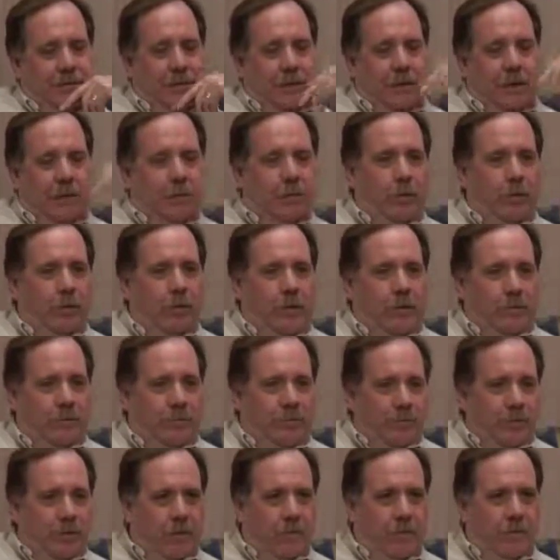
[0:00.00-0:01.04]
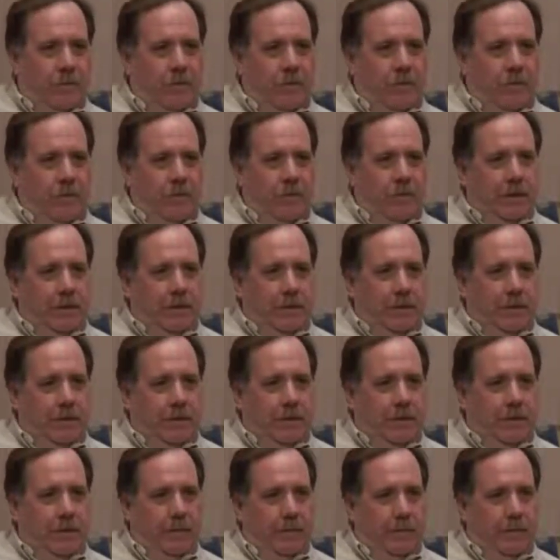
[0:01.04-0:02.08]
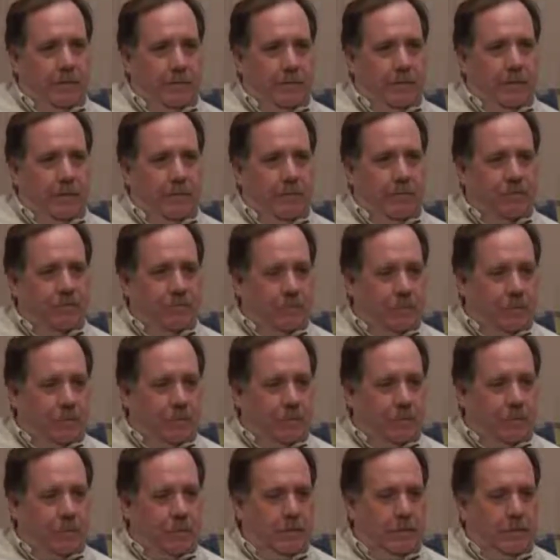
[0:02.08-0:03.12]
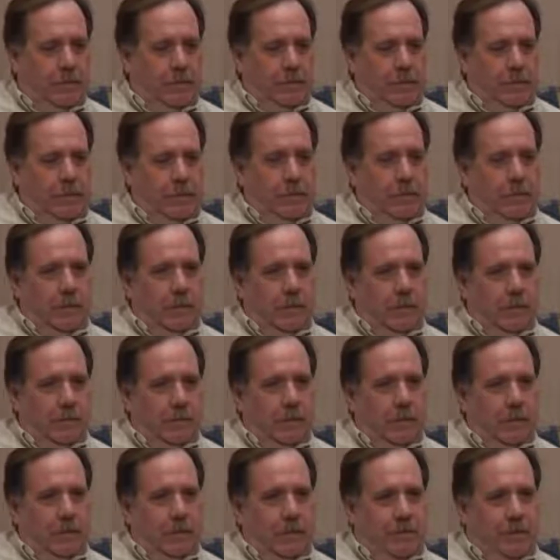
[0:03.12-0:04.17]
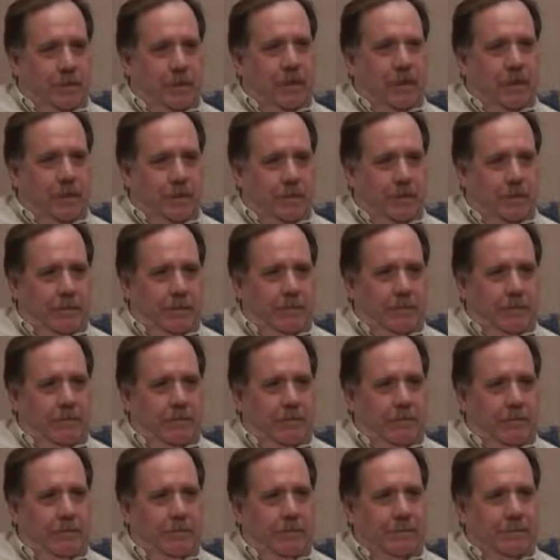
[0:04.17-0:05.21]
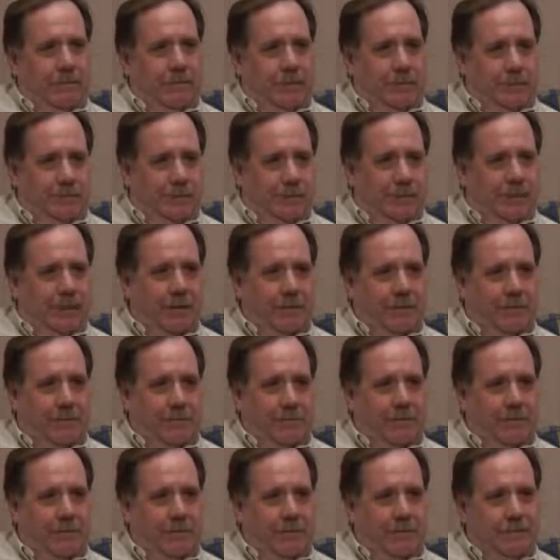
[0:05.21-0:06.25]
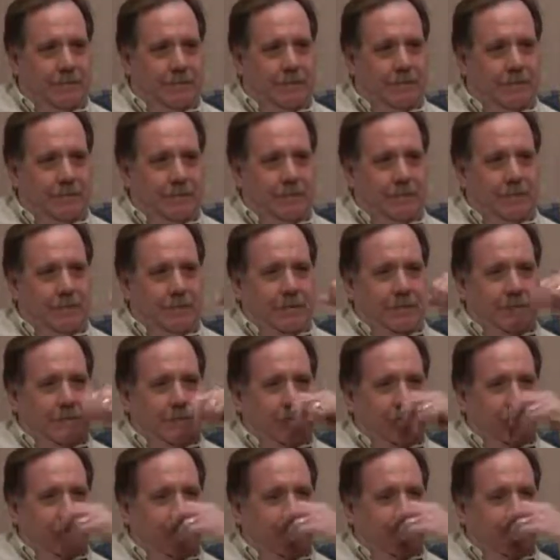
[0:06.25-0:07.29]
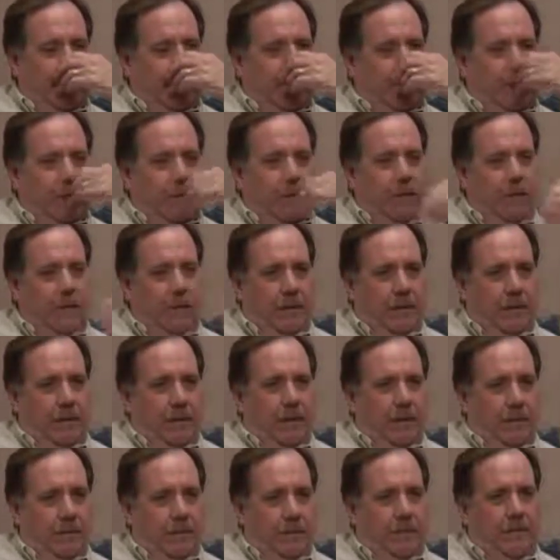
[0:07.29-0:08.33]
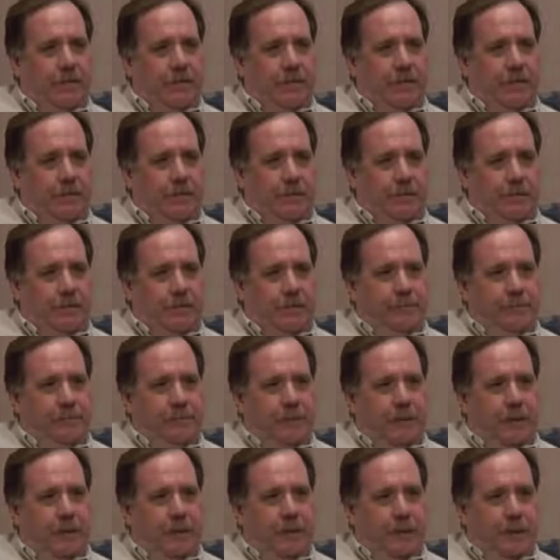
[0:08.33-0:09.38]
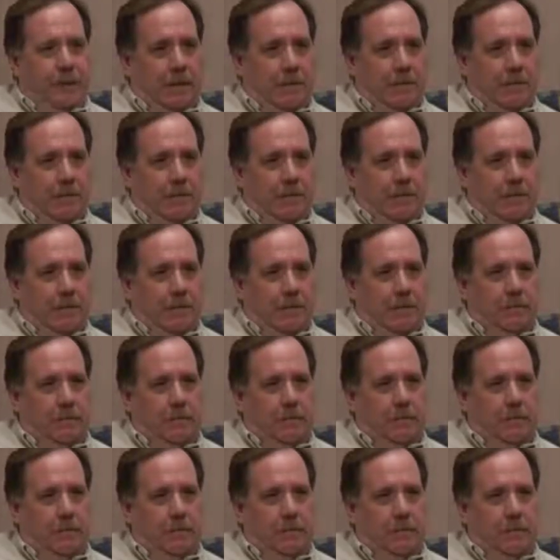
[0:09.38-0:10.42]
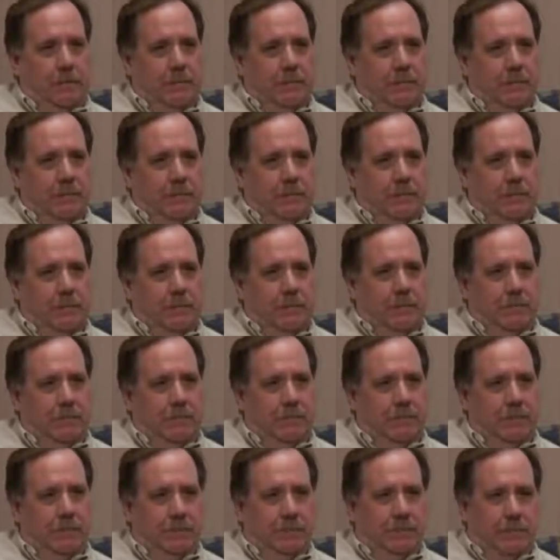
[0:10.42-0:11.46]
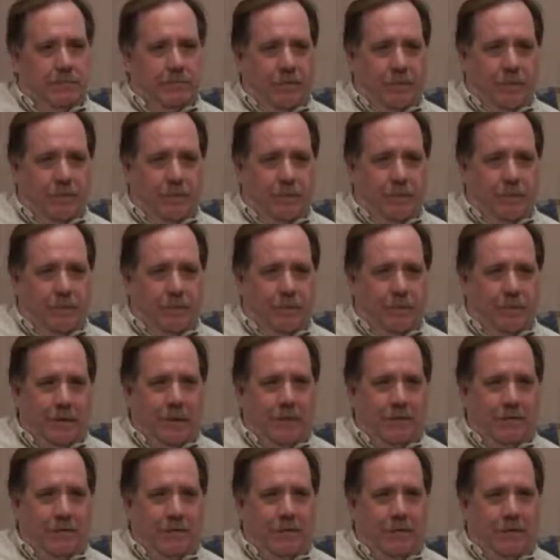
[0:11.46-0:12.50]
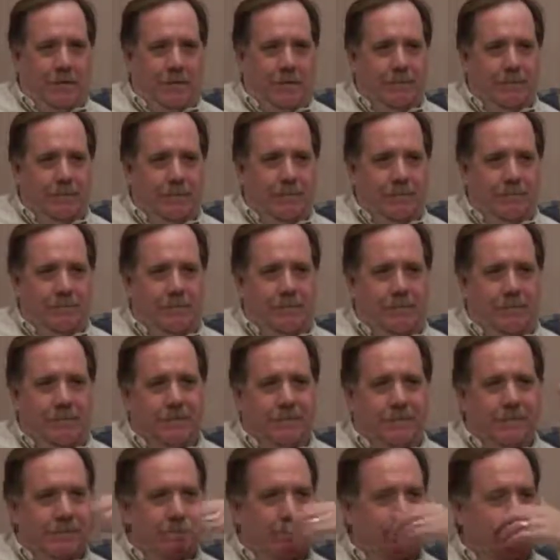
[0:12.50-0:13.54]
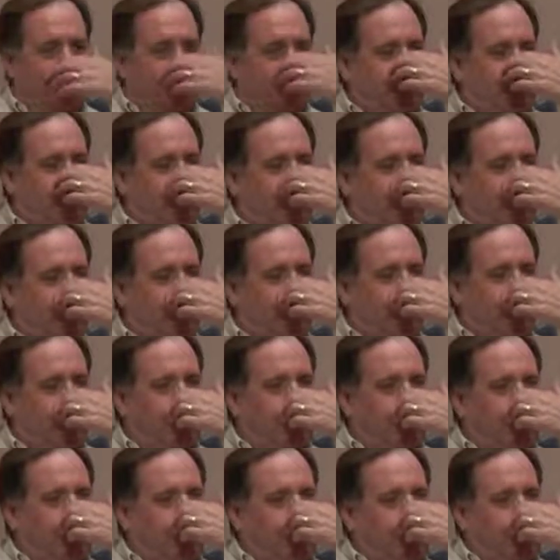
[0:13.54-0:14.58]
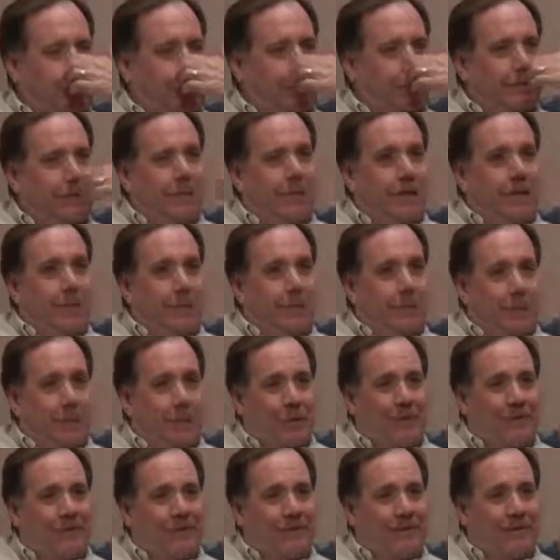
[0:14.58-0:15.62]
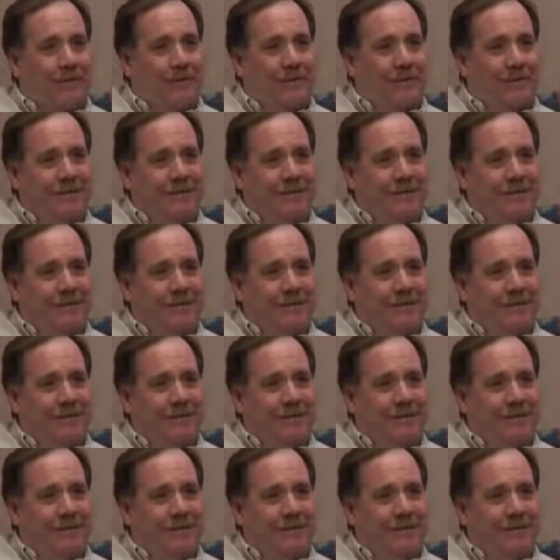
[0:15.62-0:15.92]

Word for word: So I put them first on, it. they were going to be the first on strike duty at the gate. So I had to call them up and say, you know, I got your got your strike duty ready for you. So they had to tell me personally.